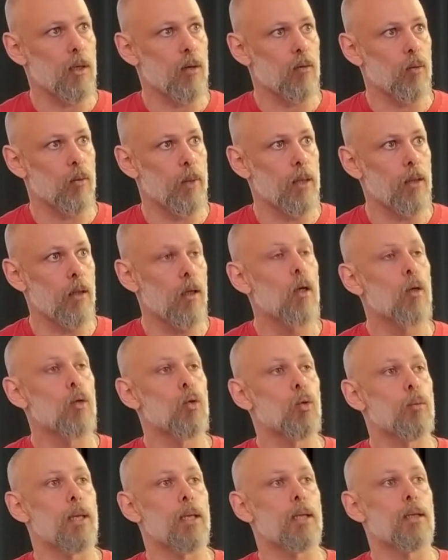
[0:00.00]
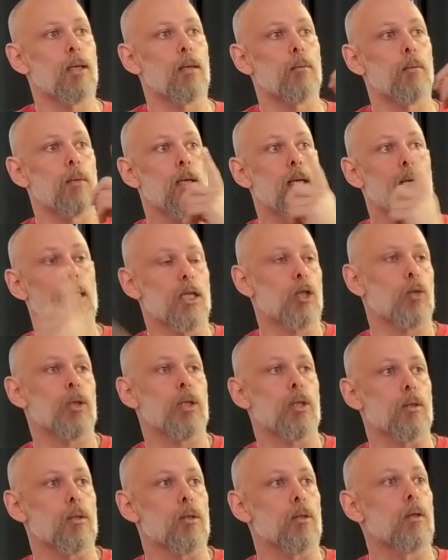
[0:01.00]
of women to make them
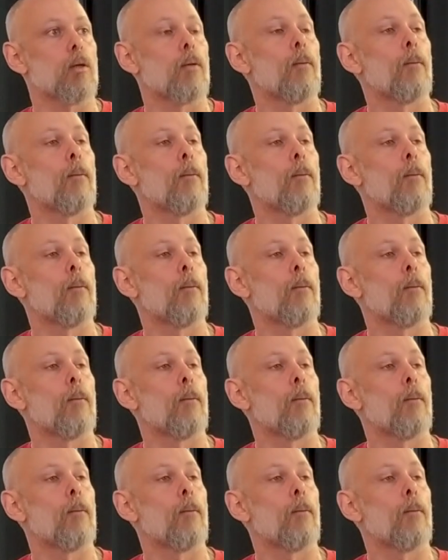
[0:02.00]
electricians.